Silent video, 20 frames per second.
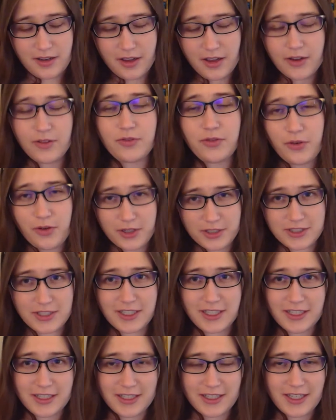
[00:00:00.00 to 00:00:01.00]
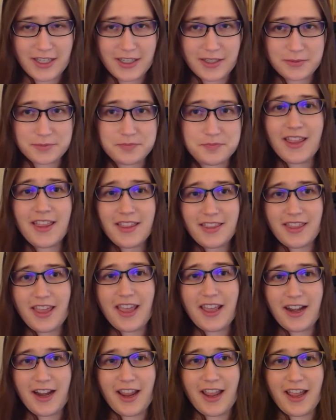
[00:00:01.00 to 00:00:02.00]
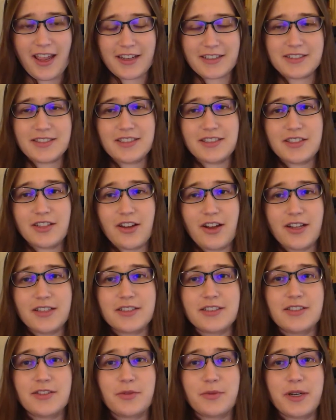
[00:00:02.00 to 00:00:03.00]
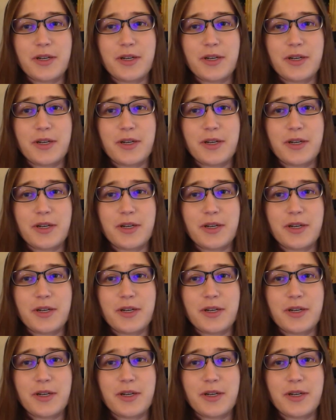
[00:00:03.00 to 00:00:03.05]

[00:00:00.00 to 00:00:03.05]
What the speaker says: Unfortunately, that act causes the